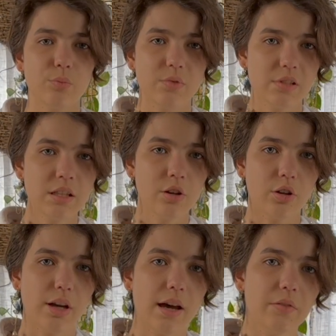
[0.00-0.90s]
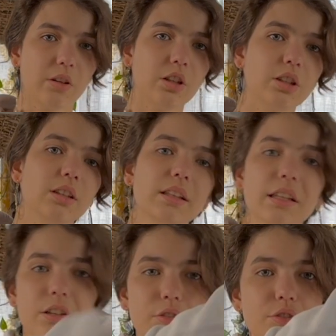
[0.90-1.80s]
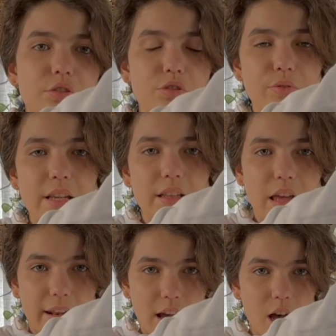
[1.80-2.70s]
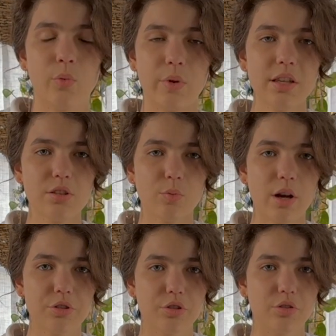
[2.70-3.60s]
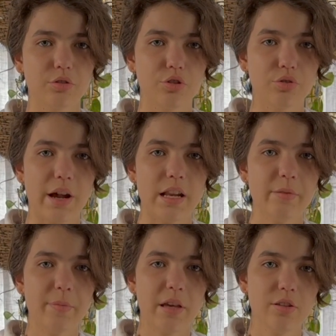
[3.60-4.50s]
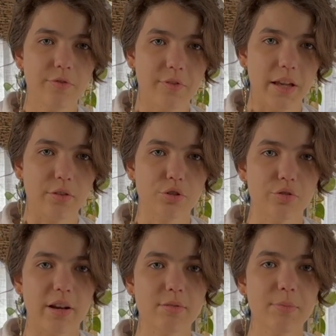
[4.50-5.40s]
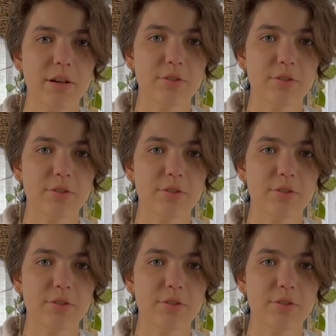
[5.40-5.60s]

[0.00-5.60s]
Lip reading: see her have a clear straight line up. We get to watch her try to be better, fail, try to be better,